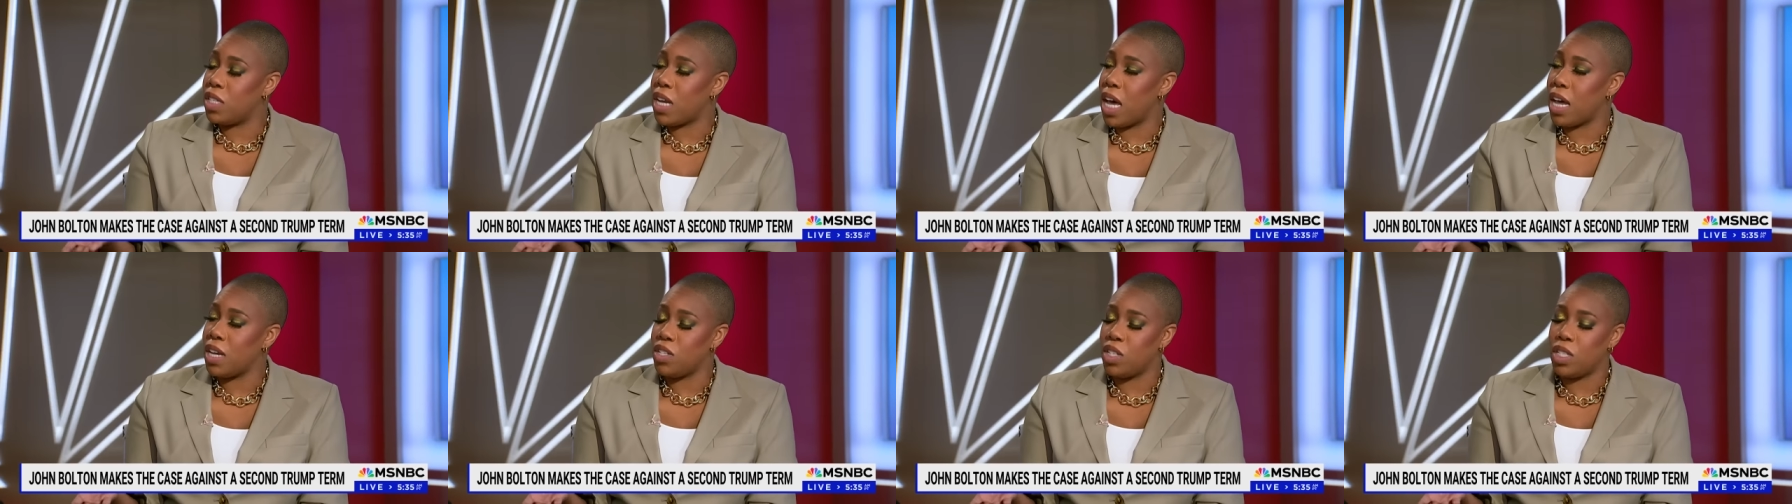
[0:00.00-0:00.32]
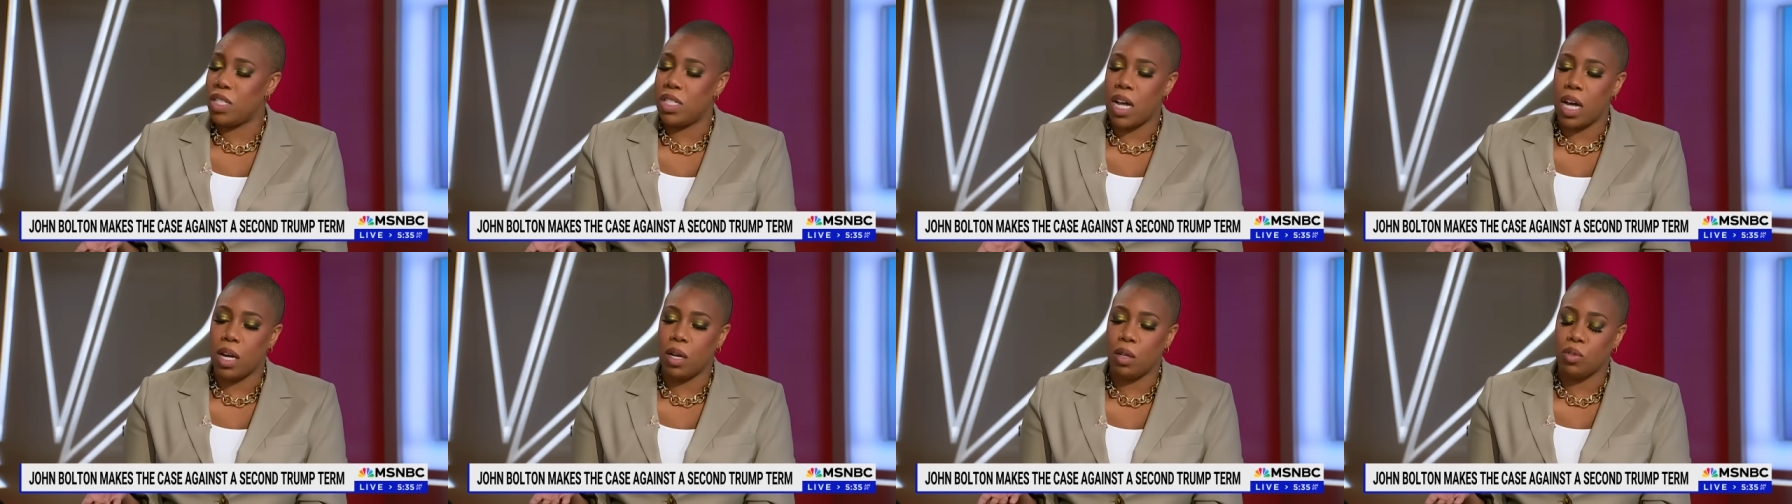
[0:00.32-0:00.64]
not
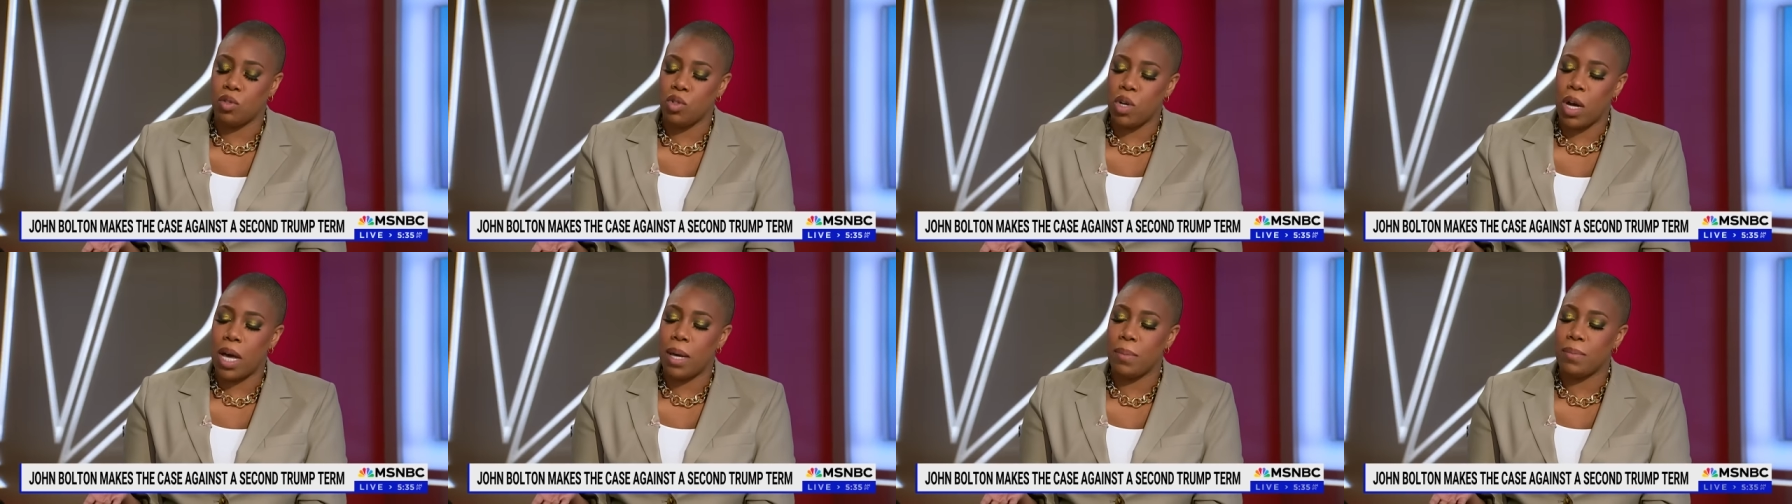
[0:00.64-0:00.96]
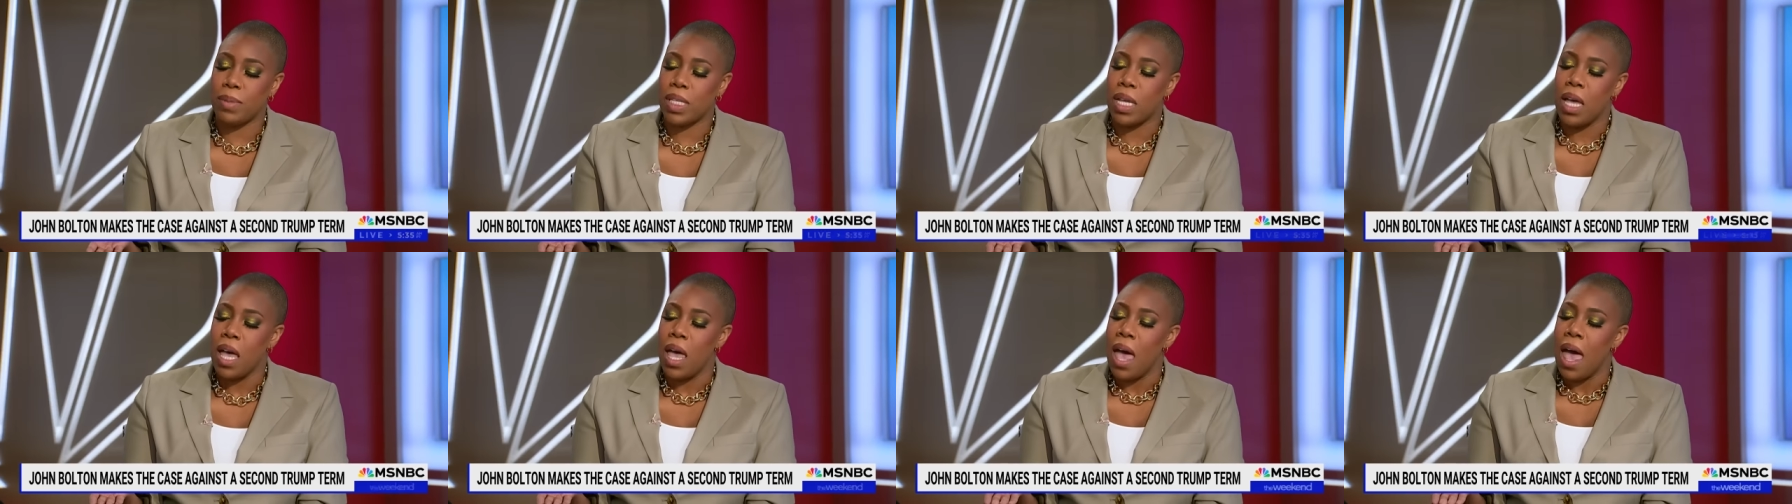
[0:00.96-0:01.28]
just Donald
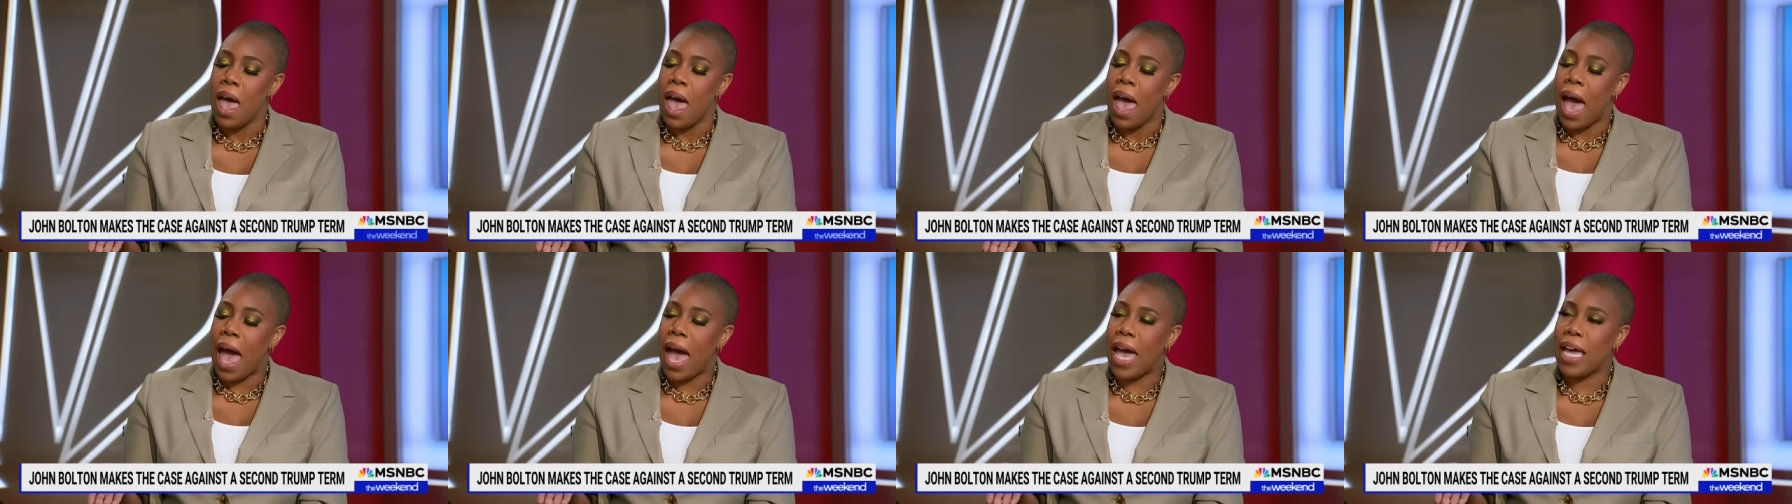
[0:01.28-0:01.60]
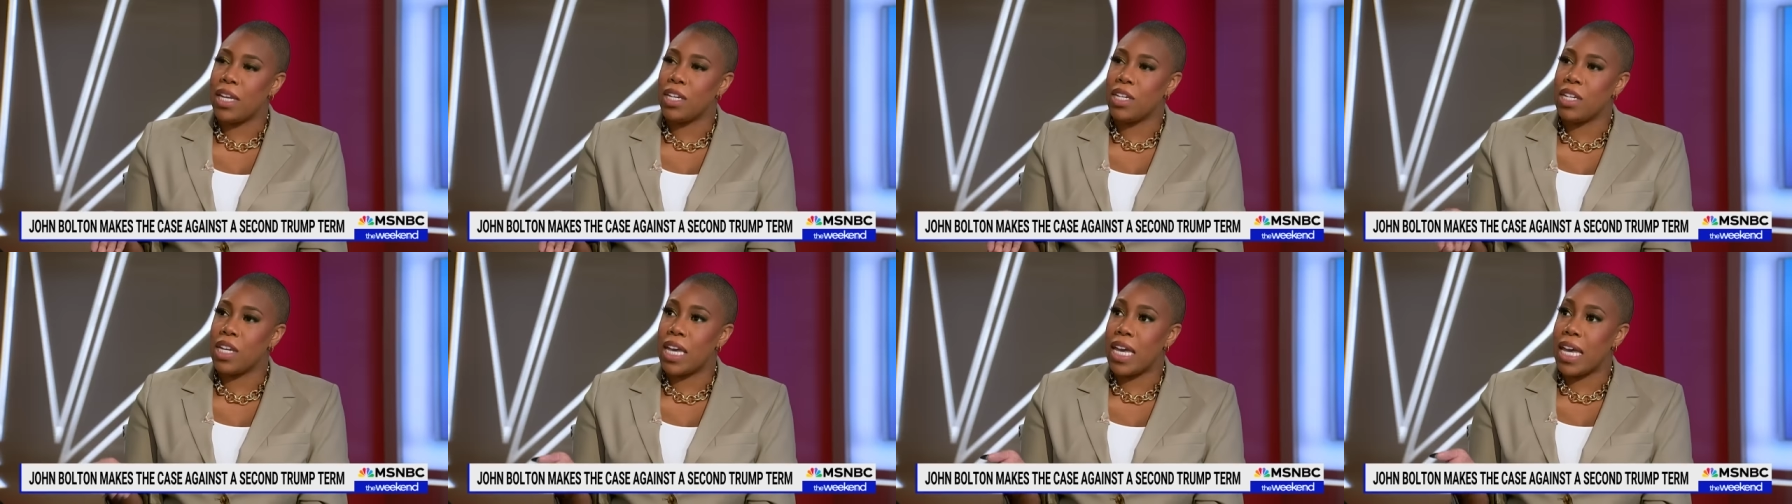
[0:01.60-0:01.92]
Trump's.
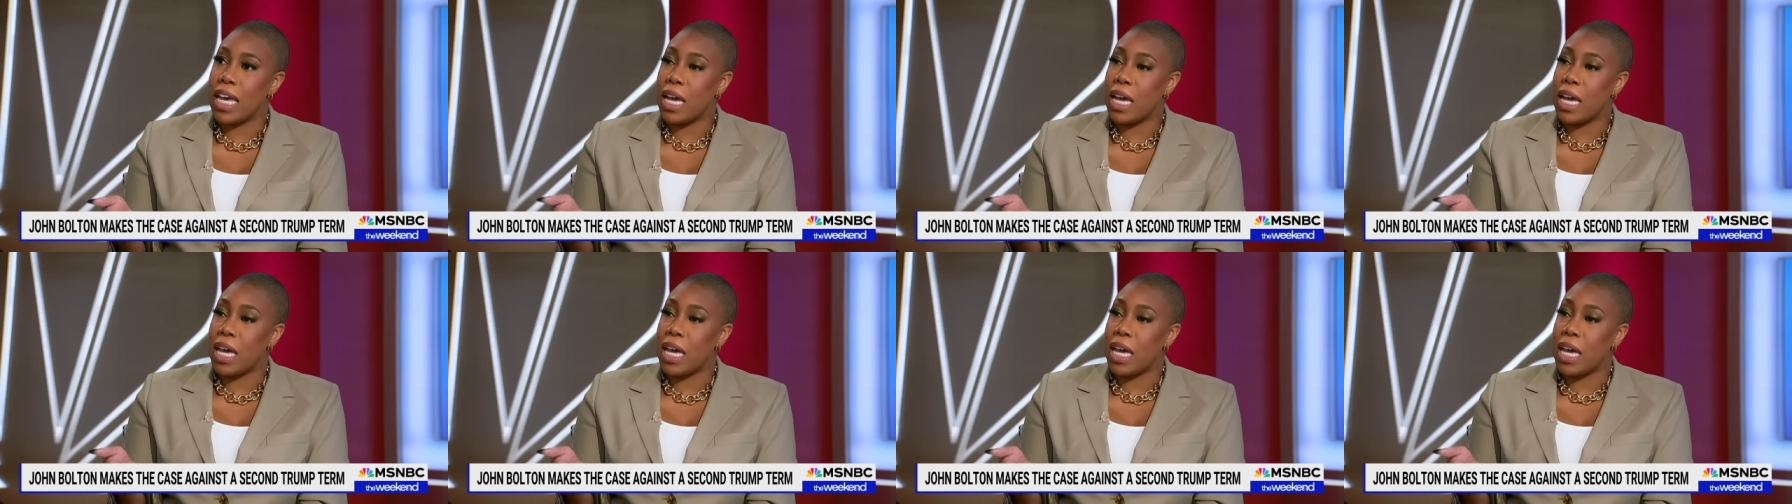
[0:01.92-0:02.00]
And